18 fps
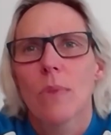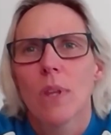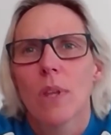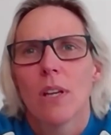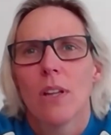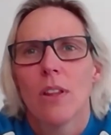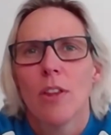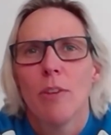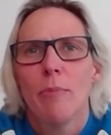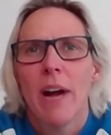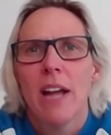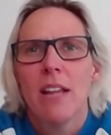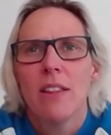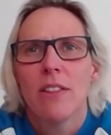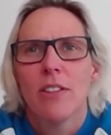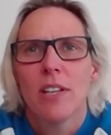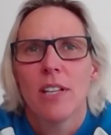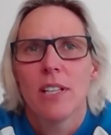The
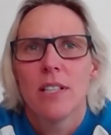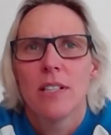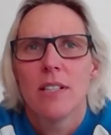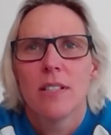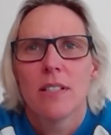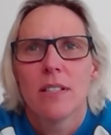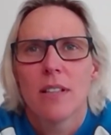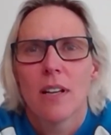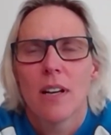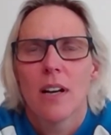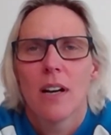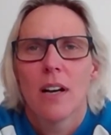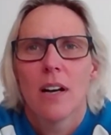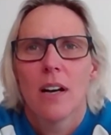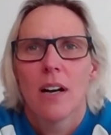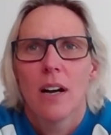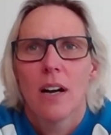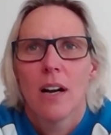main thing is,
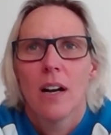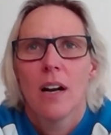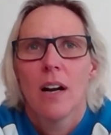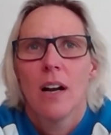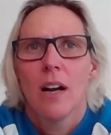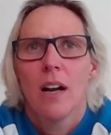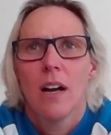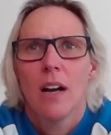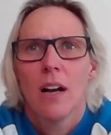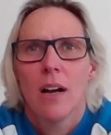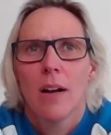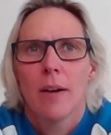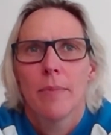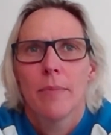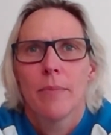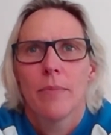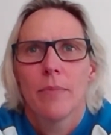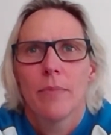I
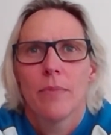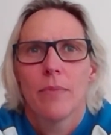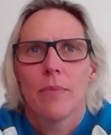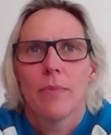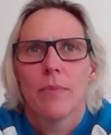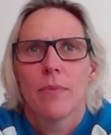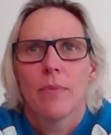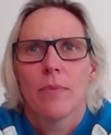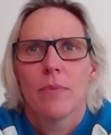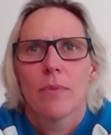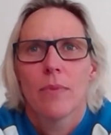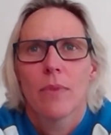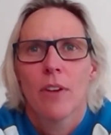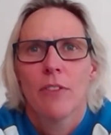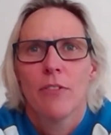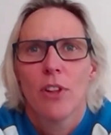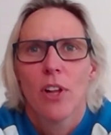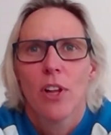
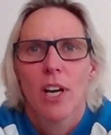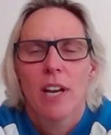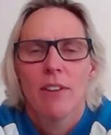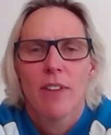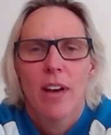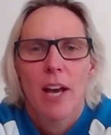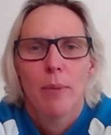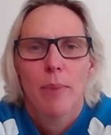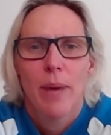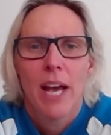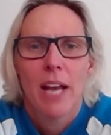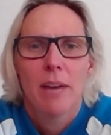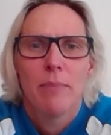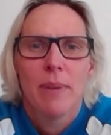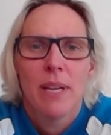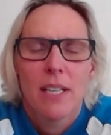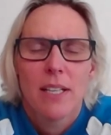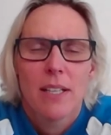feel like I never had a bad
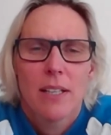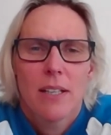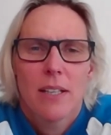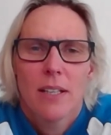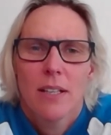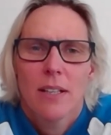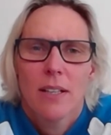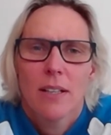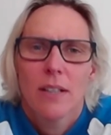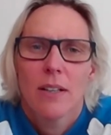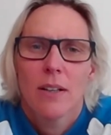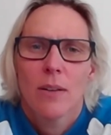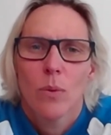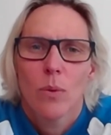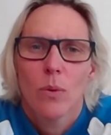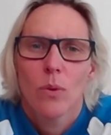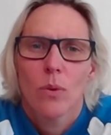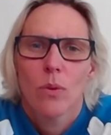meet
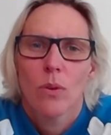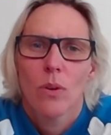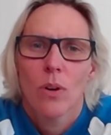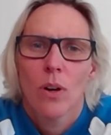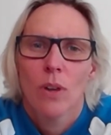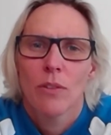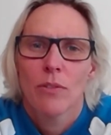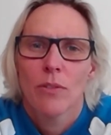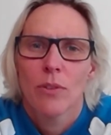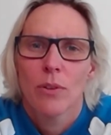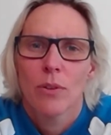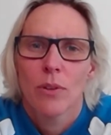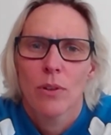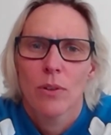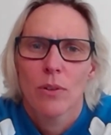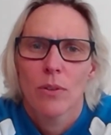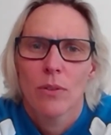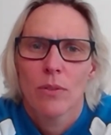
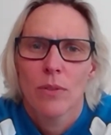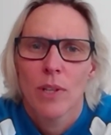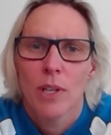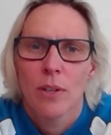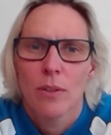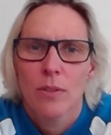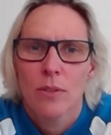over, I